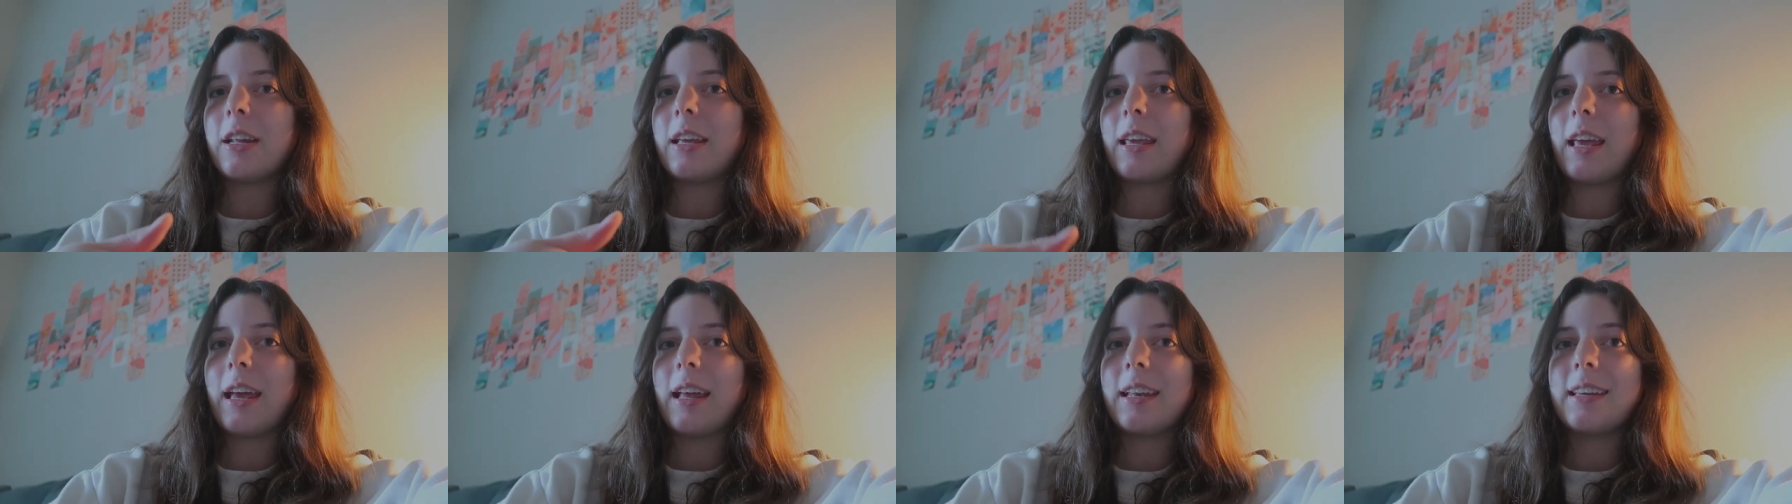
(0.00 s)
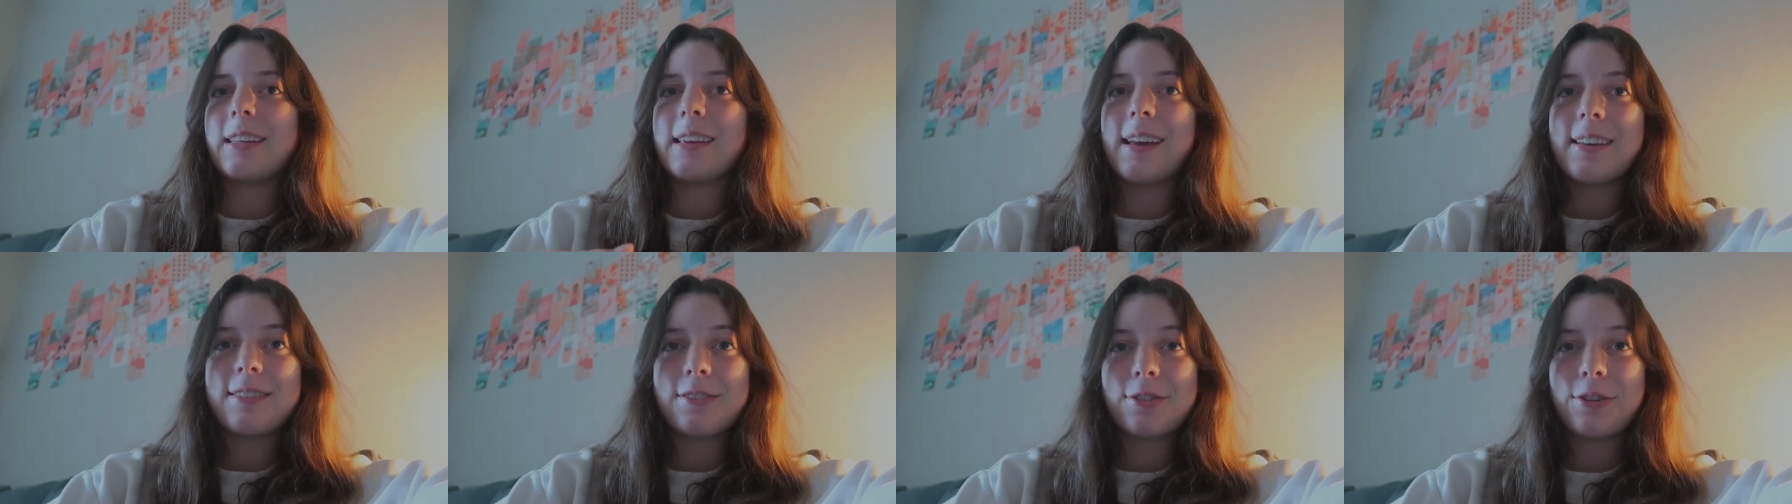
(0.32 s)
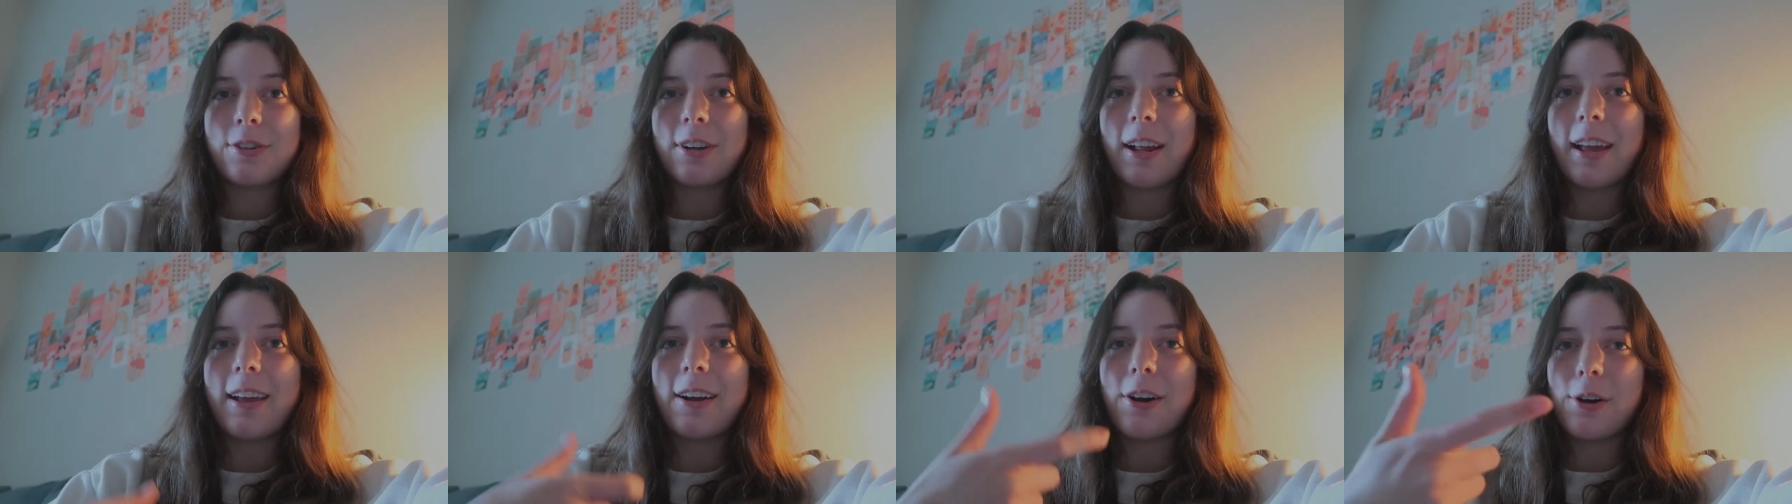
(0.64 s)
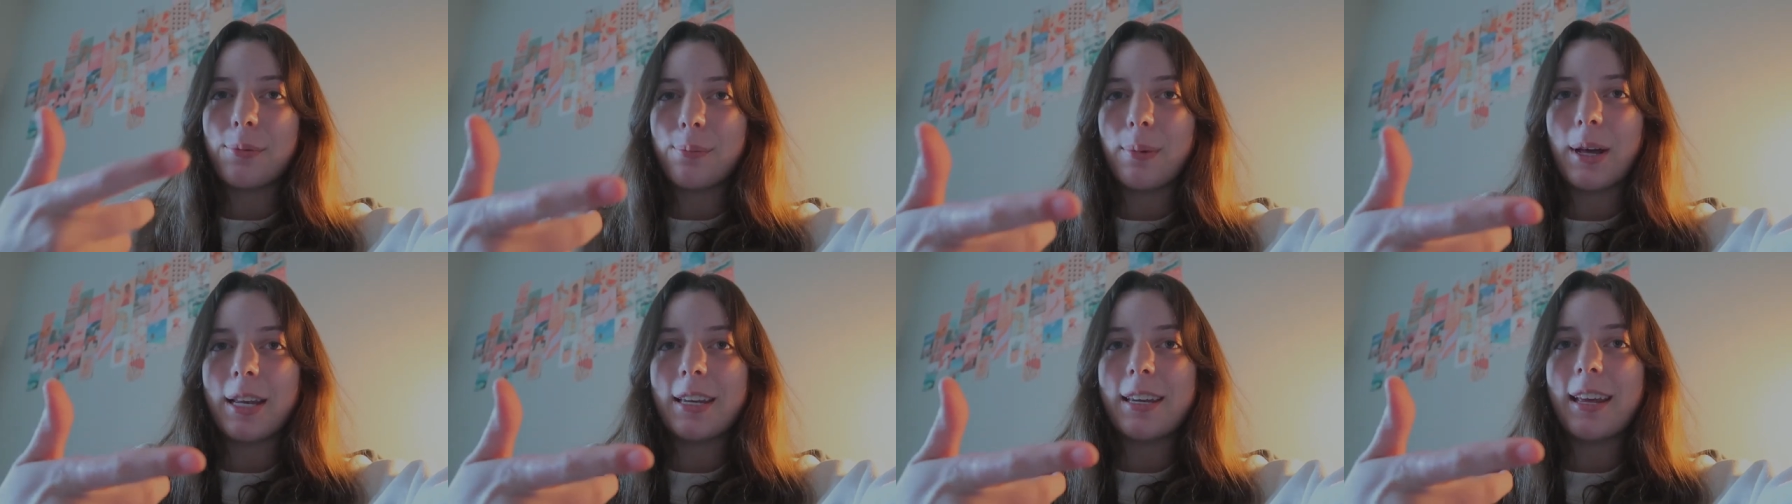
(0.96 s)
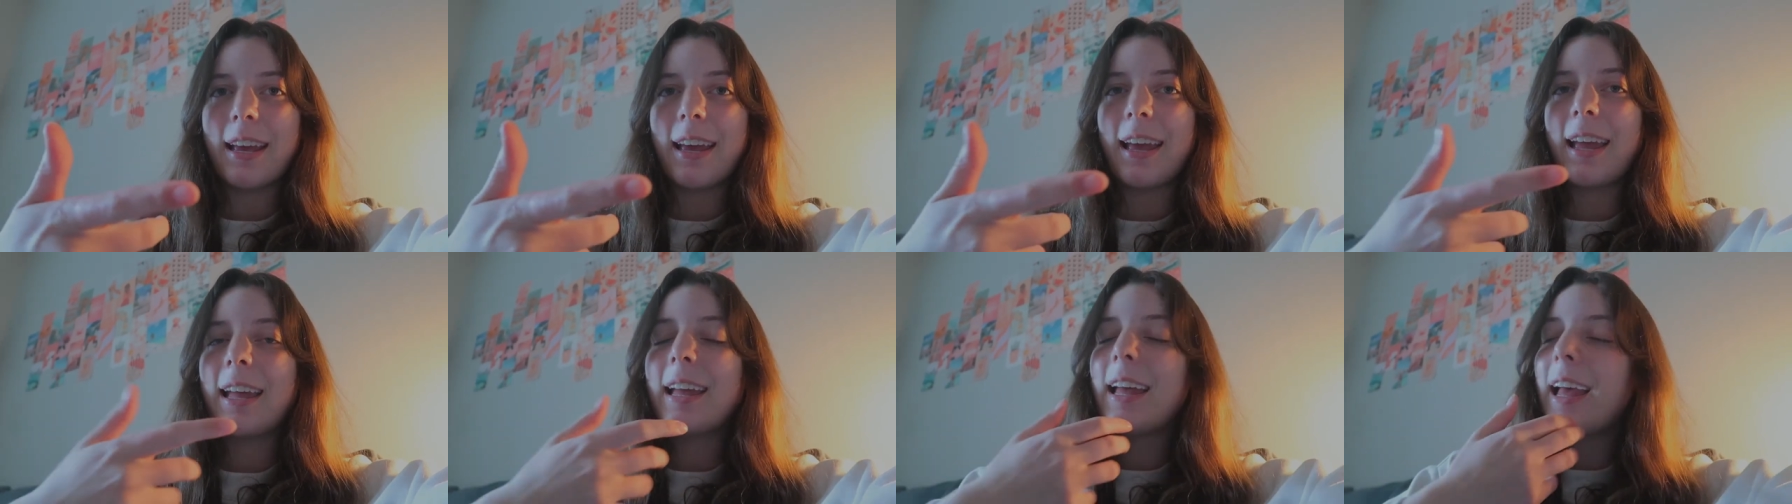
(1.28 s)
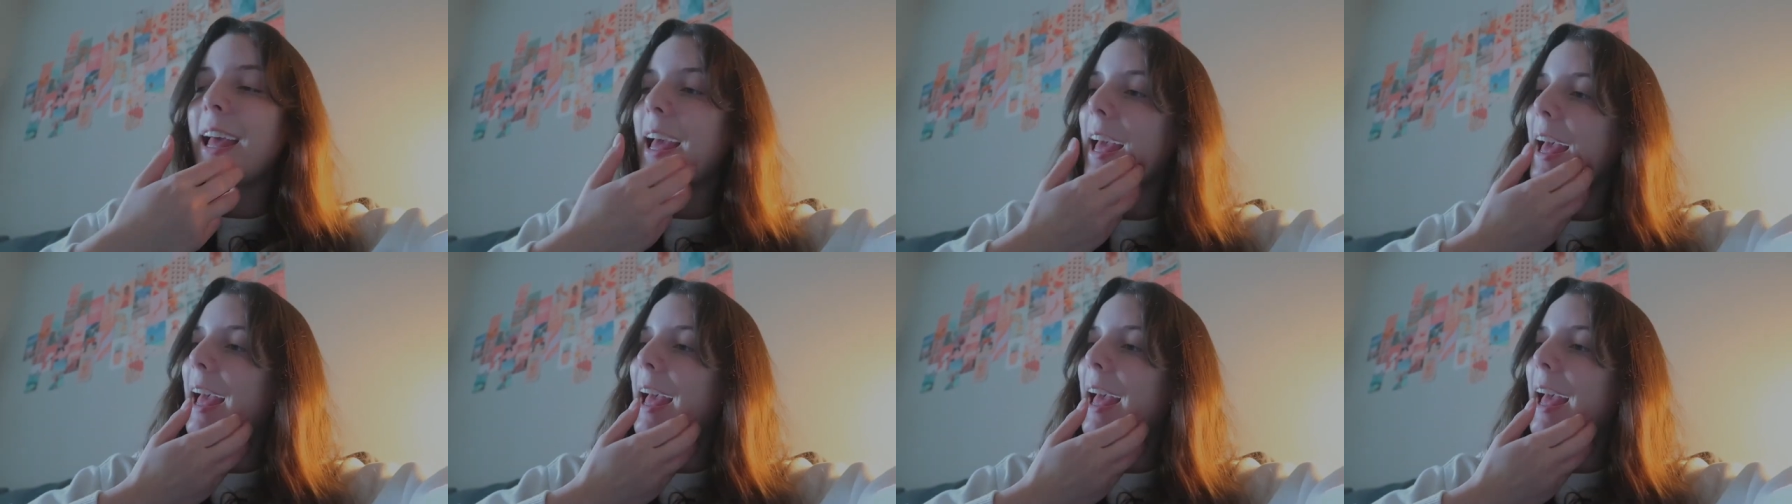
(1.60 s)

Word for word: again yesterday on Monday